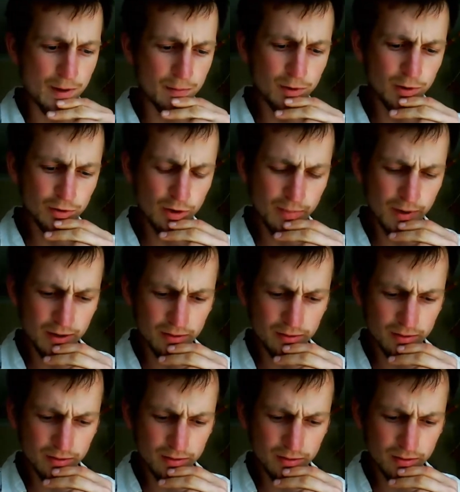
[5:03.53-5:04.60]
I'm not sure about
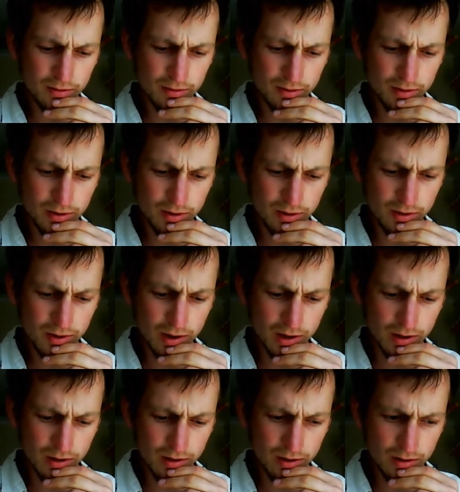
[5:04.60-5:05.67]
the
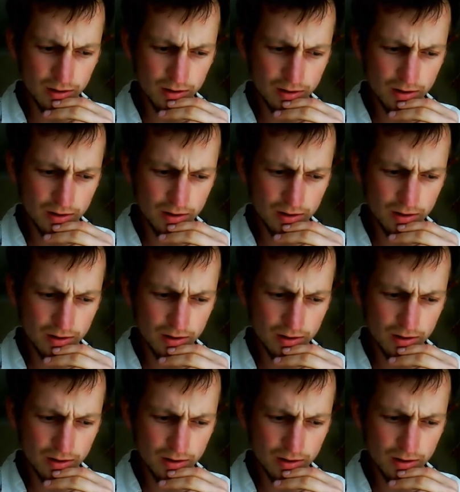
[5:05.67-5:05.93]
girl.